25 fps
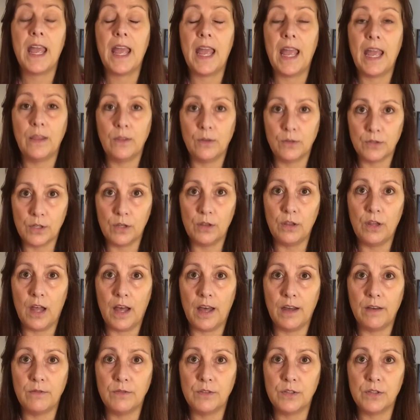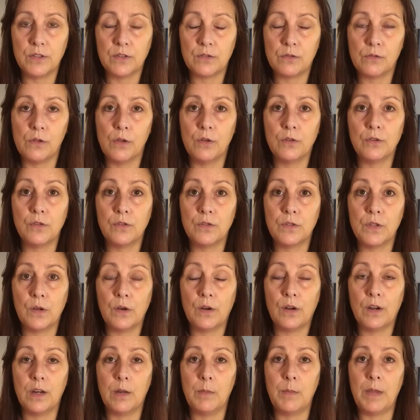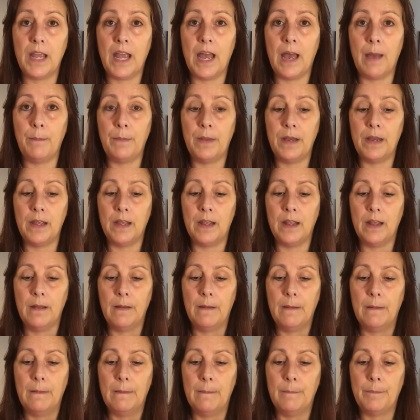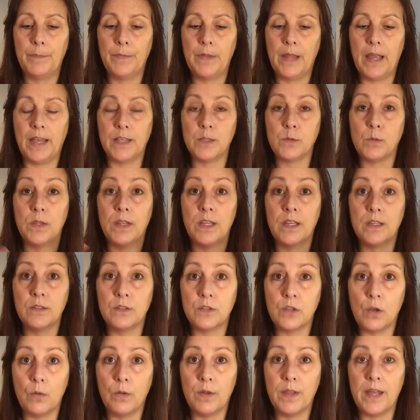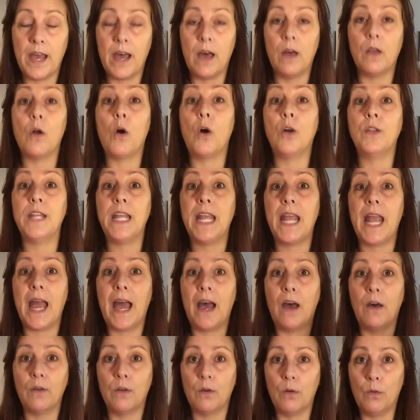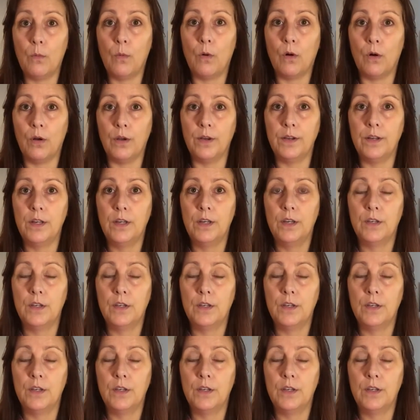and there's a lot of disclosures that are going to be happening as within, so without, on the outer world.